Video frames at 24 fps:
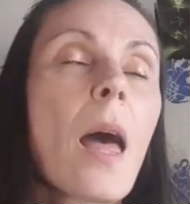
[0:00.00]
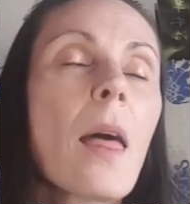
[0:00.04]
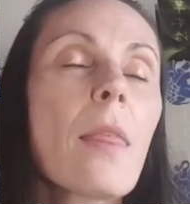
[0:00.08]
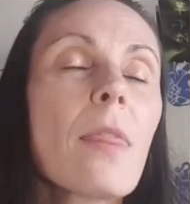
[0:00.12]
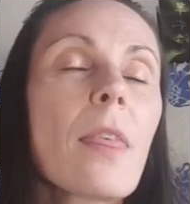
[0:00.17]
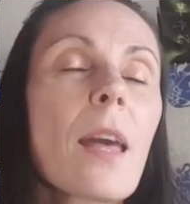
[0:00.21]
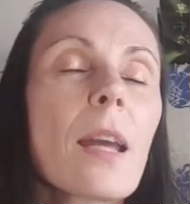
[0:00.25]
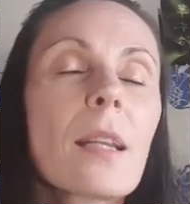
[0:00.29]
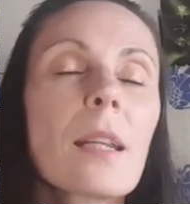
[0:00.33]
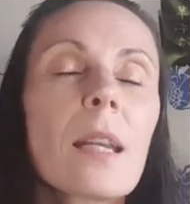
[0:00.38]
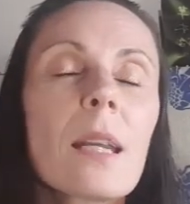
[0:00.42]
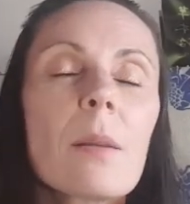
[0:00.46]

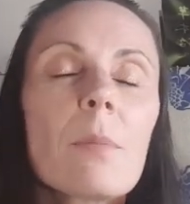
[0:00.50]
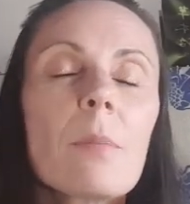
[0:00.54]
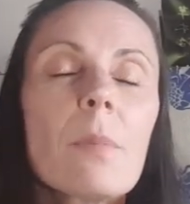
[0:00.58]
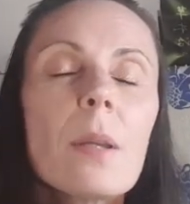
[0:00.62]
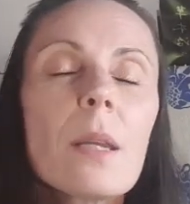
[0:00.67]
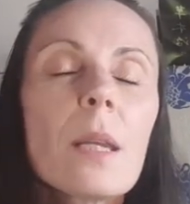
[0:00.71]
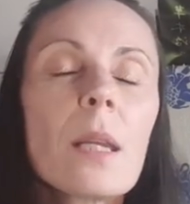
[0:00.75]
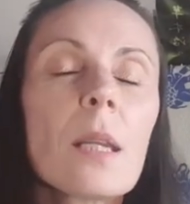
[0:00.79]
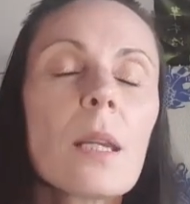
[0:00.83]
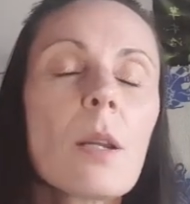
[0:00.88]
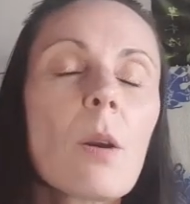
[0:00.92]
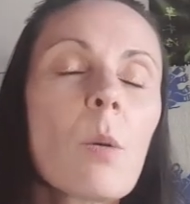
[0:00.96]
that can
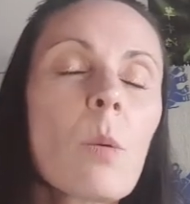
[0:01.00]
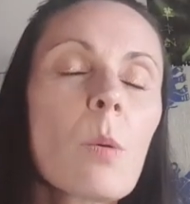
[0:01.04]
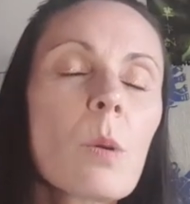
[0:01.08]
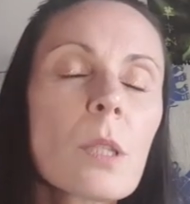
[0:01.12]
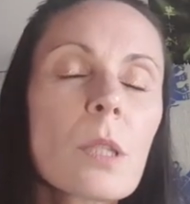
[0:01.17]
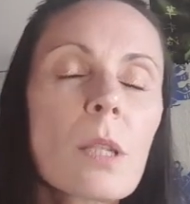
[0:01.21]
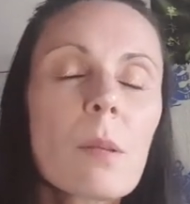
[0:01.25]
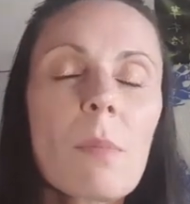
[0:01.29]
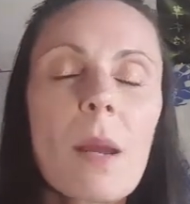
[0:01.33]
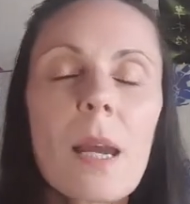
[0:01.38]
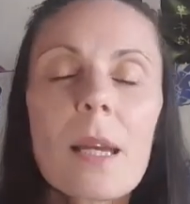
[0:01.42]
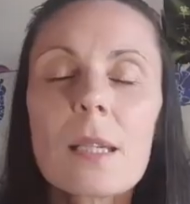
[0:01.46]
be
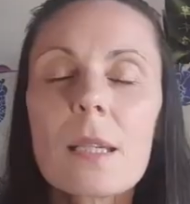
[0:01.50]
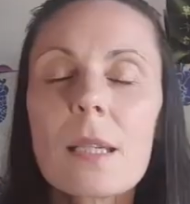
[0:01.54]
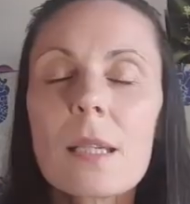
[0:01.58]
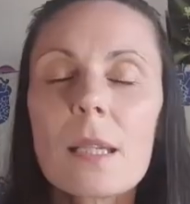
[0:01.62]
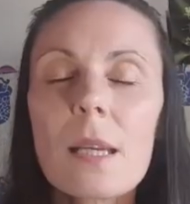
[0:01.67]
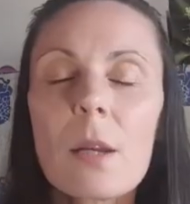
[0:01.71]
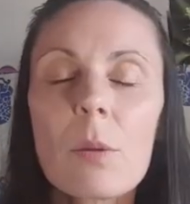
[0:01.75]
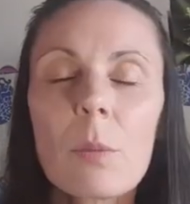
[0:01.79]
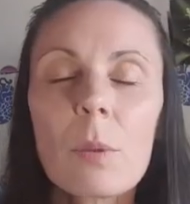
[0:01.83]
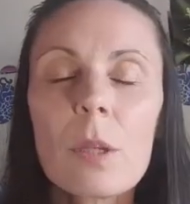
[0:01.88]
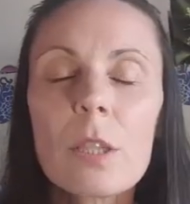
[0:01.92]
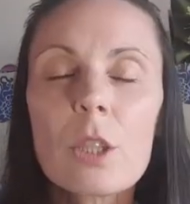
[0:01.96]
automatic,
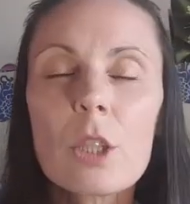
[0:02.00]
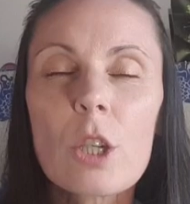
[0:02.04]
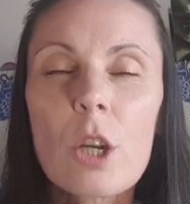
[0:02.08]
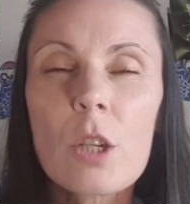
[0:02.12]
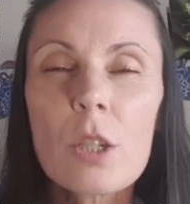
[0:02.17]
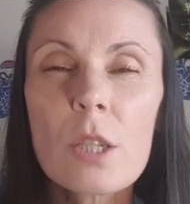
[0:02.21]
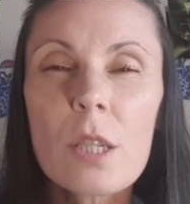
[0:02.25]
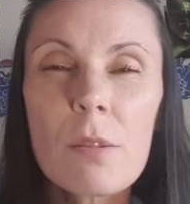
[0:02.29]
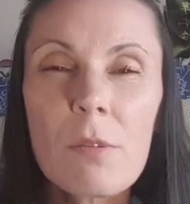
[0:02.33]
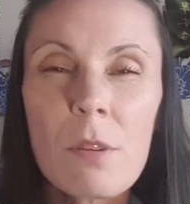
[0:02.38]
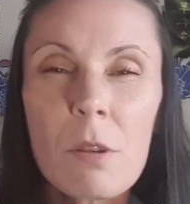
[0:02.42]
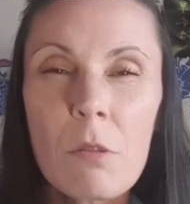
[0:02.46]
that we
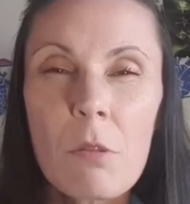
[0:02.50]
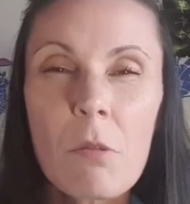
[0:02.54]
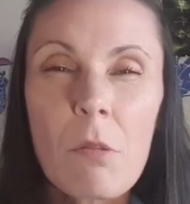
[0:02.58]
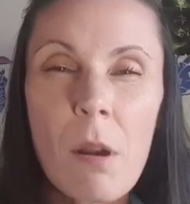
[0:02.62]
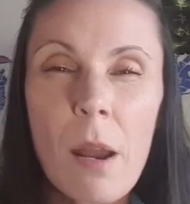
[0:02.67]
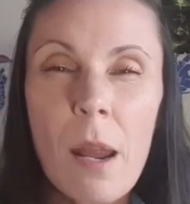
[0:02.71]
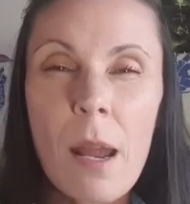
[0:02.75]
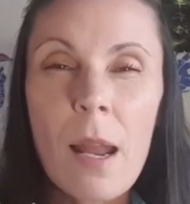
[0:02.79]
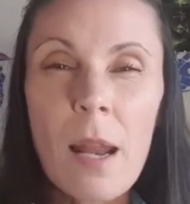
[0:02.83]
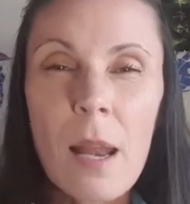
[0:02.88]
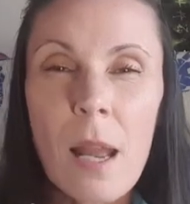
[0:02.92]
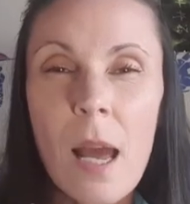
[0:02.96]
don't even
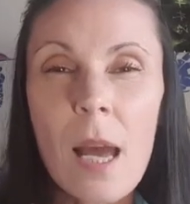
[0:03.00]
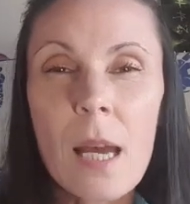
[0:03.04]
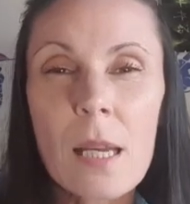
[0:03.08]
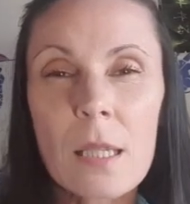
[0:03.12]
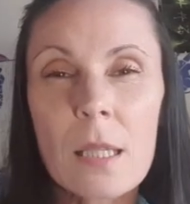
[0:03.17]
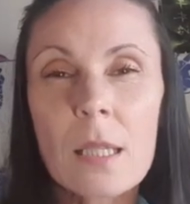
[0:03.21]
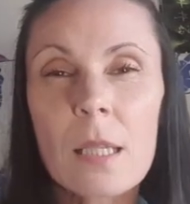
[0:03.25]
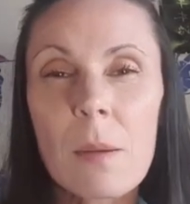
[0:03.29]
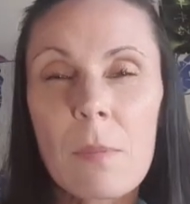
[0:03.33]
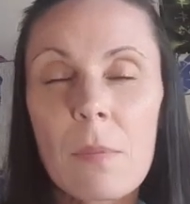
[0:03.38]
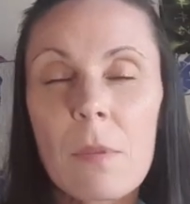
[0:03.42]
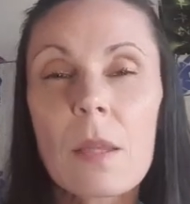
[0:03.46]
realize
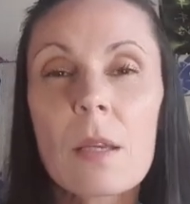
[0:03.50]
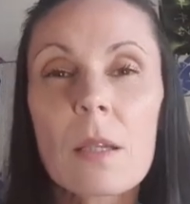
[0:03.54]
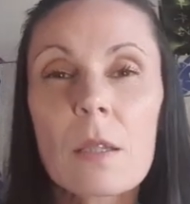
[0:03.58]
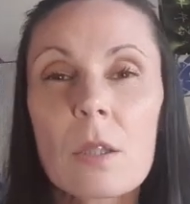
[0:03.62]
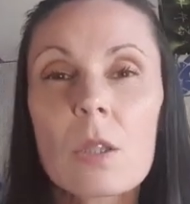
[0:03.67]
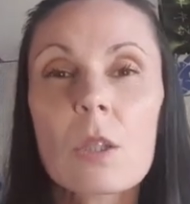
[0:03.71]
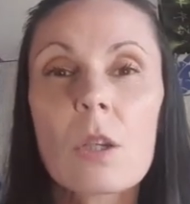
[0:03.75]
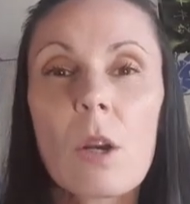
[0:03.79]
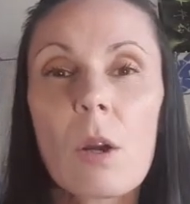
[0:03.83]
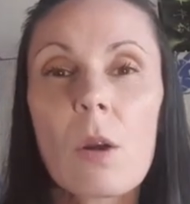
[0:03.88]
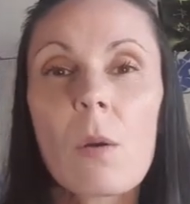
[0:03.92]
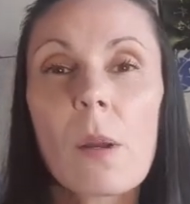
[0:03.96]
something's
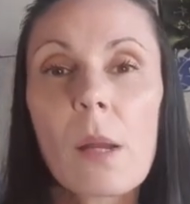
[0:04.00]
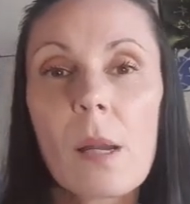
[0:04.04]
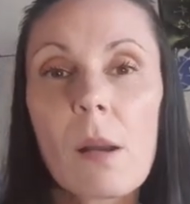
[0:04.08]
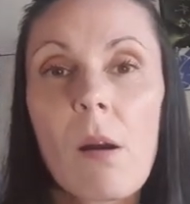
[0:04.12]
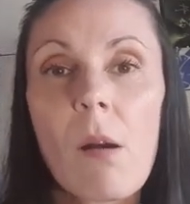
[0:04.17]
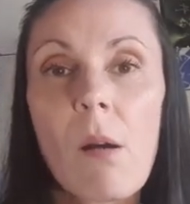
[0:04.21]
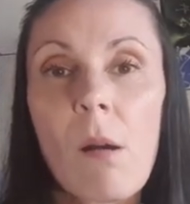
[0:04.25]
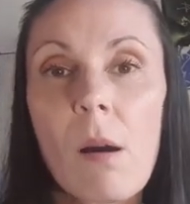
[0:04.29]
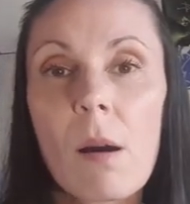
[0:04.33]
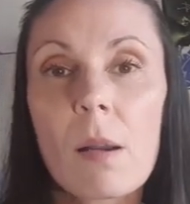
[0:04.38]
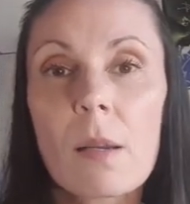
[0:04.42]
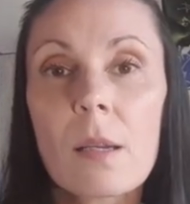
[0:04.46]
going
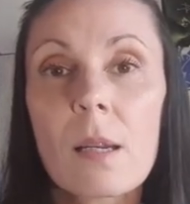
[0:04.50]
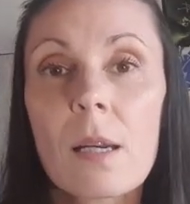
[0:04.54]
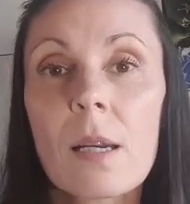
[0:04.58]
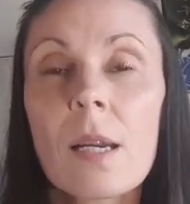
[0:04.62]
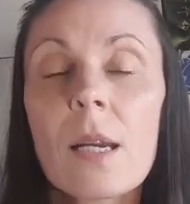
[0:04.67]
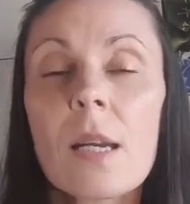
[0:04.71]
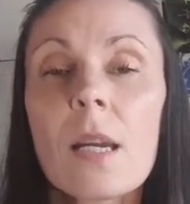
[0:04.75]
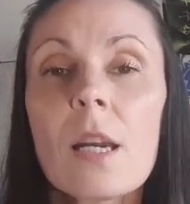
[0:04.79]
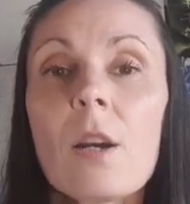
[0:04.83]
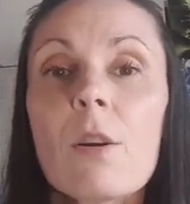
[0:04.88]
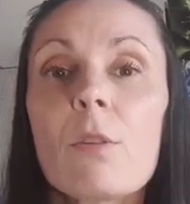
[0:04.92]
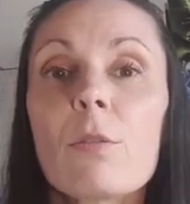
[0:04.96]
on,
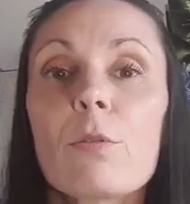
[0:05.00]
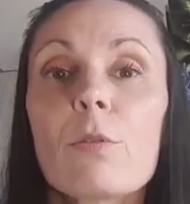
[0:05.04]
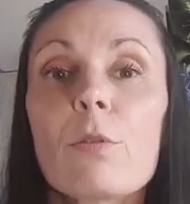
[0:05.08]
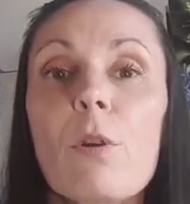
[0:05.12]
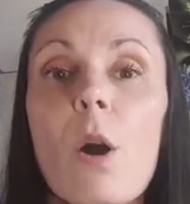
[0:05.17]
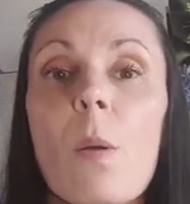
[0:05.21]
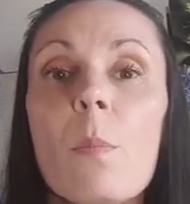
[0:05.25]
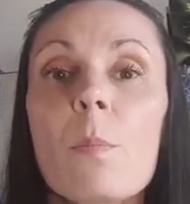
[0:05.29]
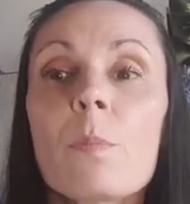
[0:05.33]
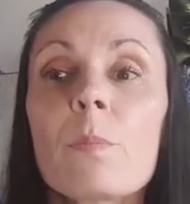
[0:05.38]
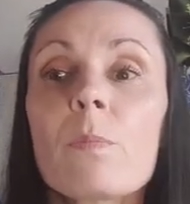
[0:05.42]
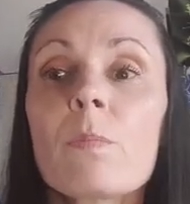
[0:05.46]

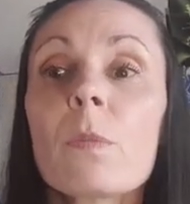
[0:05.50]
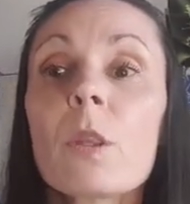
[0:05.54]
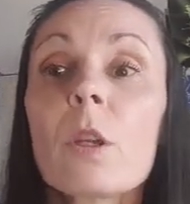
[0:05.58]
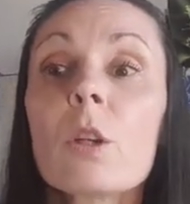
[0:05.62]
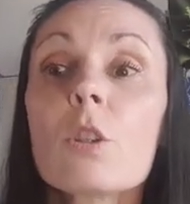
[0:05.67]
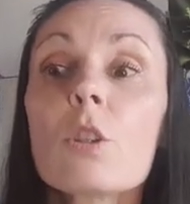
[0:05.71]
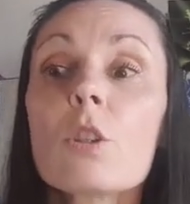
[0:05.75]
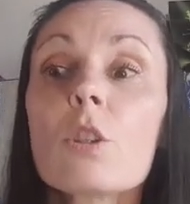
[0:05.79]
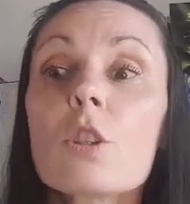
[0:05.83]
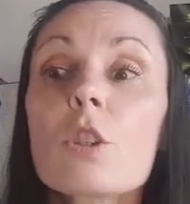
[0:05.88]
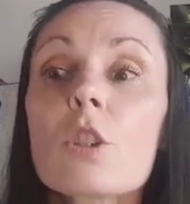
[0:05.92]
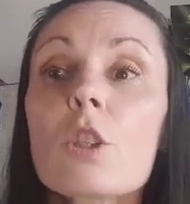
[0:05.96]
from
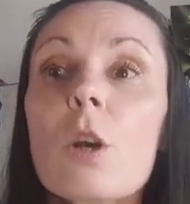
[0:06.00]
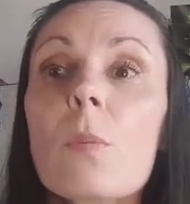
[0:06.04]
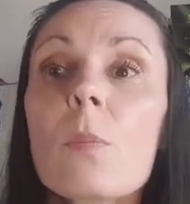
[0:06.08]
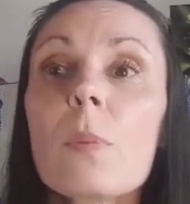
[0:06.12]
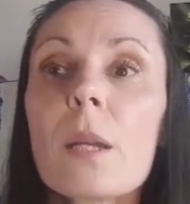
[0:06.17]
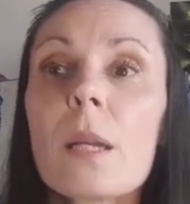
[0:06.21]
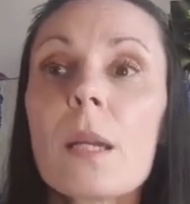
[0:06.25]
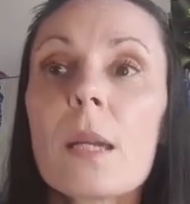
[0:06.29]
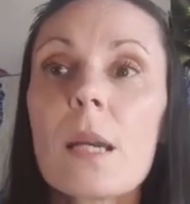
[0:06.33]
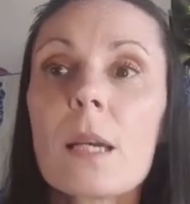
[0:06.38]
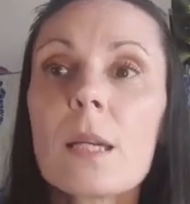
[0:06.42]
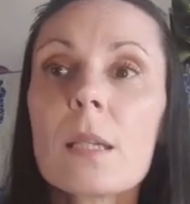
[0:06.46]

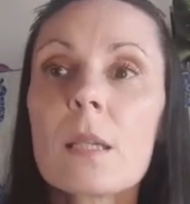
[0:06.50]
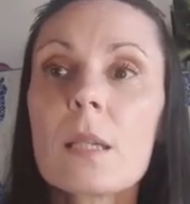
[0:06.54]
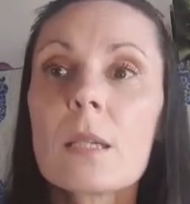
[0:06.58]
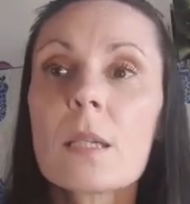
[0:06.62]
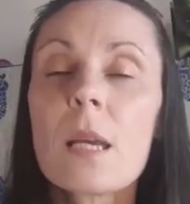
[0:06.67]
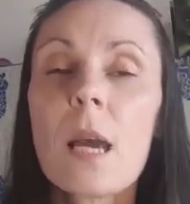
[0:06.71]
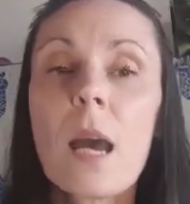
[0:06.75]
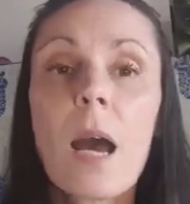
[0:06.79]
stopping us